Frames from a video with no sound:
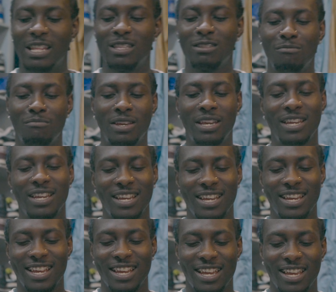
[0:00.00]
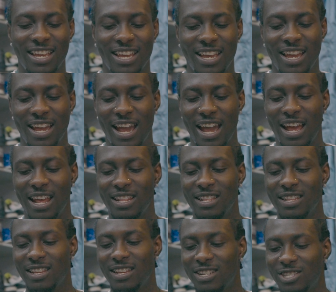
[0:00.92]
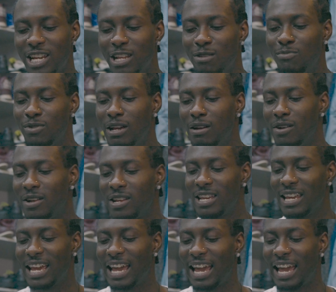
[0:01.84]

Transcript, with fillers: out to me. Yeah, you know. And trying game to put game.